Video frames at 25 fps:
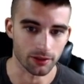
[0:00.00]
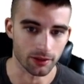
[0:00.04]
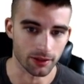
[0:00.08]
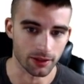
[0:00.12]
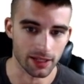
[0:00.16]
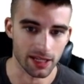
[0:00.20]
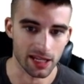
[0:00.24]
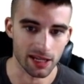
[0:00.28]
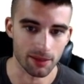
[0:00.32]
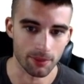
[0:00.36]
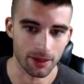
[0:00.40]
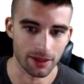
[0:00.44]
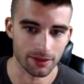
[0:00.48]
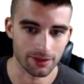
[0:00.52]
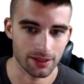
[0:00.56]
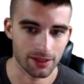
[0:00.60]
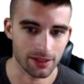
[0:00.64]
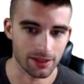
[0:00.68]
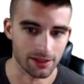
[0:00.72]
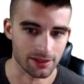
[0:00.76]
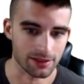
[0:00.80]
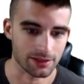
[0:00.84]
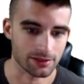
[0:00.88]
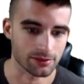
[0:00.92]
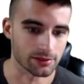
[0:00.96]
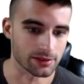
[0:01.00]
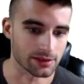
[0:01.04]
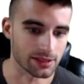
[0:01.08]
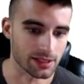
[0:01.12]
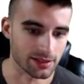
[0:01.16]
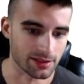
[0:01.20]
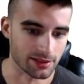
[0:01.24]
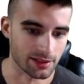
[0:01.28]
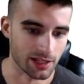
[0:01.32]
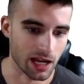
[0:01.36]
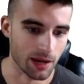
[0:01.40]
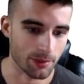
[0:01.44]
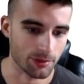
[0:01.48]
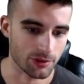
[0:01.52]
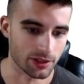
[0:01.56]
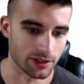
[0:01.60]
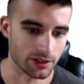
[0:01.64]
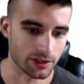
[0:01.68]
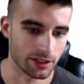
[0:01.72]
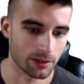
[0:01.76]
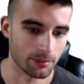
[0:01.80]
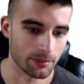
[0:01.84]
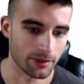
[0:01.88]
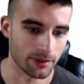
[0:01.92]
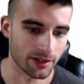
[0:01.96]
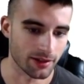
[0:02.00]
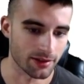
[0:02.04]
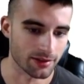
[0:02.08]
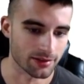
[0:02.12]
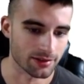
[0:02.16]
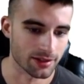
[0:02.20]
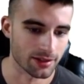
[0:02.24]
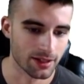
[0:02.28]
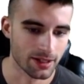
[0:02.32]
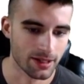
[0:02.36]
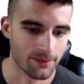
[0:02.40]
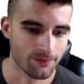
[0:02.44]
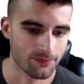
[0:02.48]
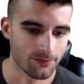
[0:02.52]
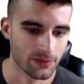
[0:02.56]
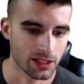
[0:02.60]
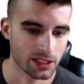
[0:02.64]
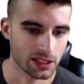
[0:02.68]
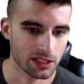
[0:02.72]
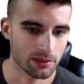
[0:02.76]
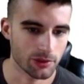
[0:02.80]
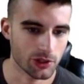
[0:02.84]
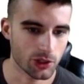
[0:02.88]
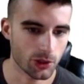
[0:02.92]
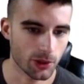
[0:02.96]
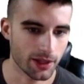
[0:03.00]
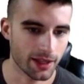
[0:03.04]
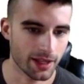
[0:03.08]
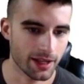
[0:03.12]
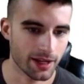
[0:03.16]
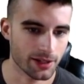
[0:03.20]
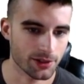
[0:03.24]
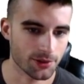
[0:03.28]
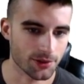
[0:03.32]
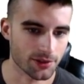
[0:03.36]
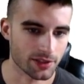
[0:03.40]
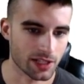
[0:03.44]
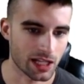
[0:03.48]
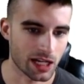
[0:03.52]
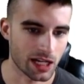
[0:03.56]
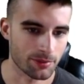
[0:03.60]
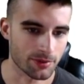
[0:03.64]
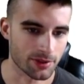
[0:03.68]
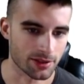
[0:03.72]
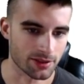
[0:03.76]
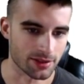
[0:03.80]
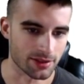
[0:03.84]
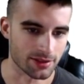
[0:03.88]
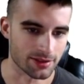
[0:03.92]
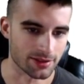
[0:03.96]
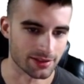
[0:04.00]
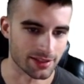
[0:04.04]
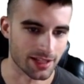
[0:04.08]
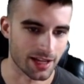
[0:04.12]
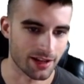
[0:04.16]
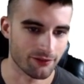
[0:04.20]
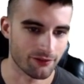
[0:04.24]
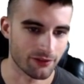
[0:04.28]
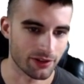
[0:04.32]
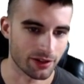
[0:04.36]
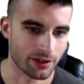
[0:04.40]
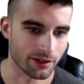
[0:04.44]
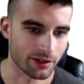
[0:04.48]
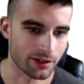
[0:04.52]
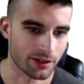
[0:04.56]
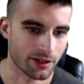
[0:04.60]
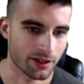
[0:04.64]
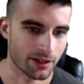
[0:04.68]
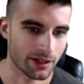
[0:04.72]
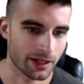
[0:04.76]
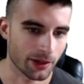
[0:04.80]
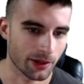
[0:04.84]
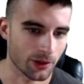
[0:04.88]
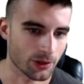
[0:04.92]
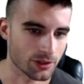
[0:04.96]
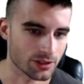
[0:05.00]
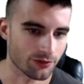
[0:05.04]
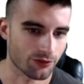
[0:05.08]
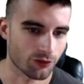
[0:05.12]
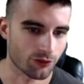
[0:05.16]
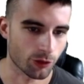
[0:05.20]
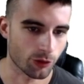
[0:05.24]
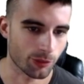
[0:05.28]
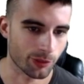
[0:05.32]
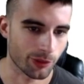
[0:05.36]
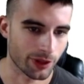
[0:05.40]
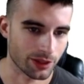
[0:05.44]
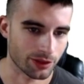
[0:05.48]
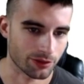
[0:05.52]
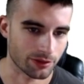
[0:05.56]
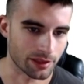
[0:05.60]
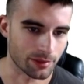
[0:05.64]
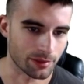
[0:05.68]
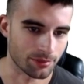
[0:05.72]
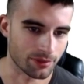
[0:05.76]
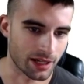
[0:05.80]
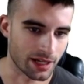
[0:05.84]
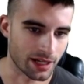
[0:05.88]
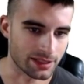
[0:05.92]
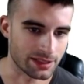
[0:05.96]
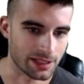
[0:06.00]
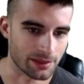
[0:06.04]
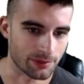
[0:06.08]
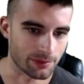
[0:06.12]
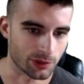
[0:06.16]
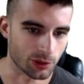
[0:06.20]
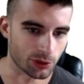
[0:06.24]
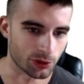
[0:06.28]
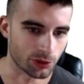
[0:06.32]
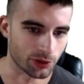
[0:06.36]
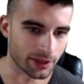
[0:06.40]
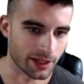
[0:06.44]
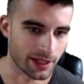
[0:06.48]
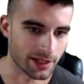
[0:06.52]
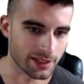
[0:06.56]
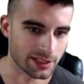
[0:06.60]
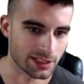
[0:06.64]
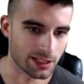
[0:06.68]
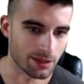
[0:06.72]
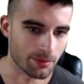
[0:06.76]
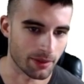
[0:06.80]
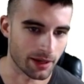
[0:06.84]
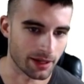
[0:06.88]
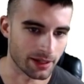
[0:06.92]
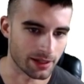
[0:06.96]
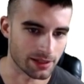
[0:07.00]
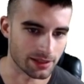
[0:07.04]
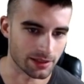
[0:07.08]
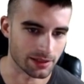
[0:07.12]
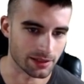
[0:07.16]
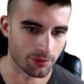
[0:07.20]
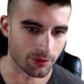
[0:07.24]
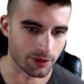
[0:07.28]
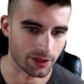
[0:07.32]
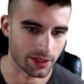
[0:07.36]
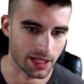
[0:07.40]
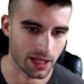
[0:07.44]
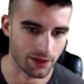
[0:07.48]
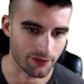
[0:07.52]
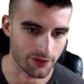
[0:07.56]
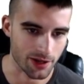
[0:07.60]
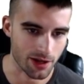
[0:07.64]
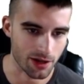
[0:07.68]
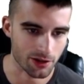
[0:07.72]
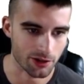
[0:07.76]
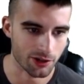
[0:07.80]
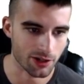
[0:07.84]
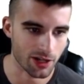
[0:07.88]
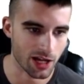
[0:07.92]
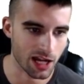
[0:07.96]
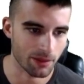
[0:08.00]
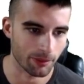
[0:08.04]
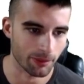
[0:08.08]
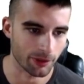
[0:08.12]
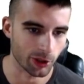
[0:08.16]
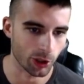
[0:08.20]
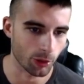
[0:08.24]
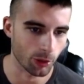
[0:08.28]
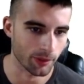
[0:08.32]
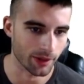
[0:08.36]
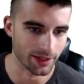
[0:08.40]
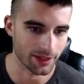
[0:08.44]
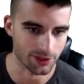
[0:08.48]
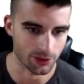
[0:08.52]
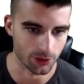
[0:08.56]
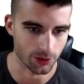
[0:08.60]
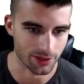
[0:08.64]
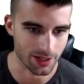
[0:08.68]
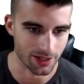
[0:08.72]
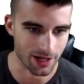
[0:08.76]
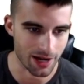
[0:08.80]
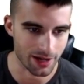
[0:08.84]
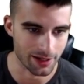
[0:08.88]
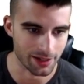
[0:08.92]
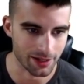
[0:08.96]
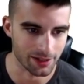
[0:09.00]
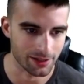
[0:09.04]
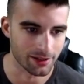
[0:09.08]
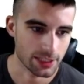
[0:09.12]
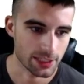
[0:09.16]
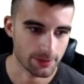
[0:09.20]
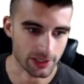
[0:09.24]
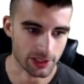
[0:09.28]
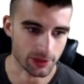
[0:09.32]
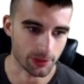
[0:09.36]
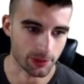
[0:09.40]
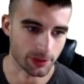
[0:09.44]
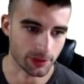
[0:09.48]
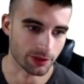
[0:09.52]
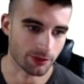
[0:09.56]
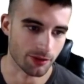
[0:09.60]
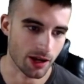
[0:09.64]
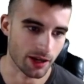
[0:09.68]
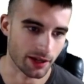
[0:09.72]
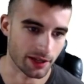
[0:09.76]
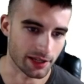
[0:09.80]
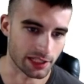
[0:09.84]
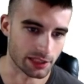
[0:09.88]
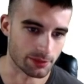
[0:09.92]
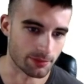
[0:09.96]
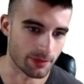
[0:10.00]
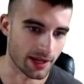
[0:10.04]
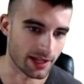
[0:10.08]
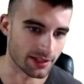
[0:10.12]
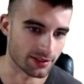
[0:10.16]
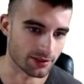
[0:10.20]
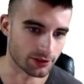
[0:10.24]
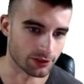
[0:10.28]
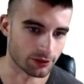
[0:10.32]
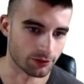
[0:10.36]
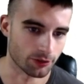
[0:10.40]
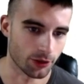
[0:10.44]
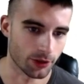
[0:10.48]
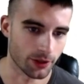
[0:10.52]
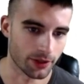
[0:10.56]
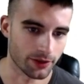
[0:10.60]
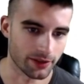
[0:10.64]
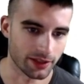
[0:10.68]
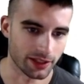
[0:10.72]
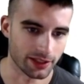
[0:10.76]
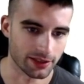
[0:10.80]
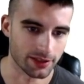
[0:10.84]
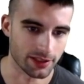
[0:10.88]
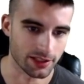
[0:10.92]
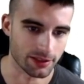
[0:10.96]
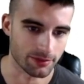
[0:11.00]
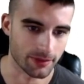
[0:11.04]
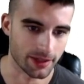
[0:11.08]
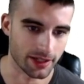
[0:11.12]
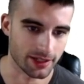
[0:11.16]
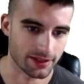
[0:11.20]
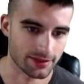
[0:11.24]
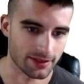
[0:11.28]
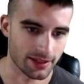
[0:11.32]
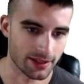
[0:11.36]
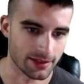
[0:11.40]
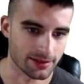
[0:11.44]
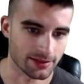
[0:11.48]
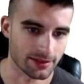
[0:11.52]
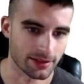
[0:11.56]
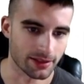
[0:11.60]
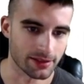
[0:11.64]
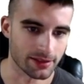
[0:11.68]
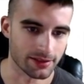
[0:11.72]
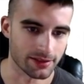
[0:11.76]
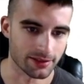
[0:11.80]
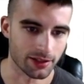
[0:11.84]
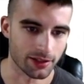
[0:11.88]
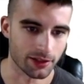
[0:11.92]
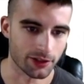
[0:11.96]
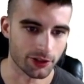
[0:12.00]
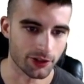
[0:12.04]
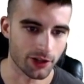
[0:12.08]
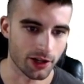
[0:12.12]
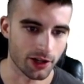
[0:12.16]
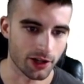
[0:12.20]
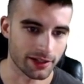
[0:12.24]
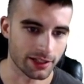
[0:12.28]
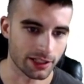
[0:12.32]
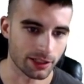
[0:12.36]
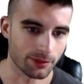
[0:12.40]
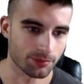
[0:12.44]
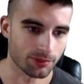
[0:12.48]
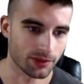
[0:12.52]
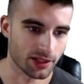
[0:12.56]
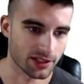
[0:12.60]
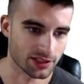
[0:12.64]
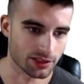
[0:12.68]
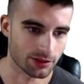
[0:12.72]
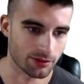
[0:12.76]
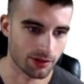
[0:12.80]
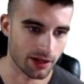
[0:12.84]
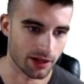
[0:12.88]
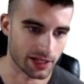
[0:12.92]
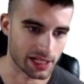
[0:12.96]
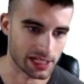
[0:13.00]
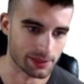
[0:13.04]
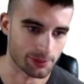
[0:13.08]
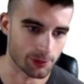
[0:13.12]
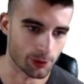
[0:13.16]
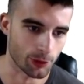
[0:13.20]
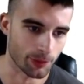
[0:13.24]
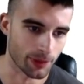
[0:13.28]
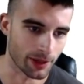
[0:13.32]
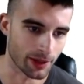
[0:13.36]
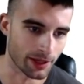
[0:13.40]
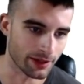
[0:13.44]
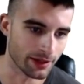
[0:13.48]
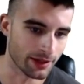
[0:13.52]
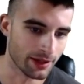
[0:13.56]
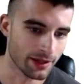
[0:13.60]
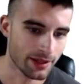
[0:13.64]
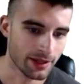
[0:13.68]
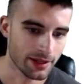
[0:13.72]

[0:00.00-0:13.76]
good game. I think he's still a decent option here because the majority of that Angels lineup just is not very good. I know there's a 4.3 implied team total against him, and he's a pretty heavy underdog, but going up against Ohtani, especially with the Rockies' bats on the road, I think it does make sense that he's an underdog here, plus the Rockies' bullpen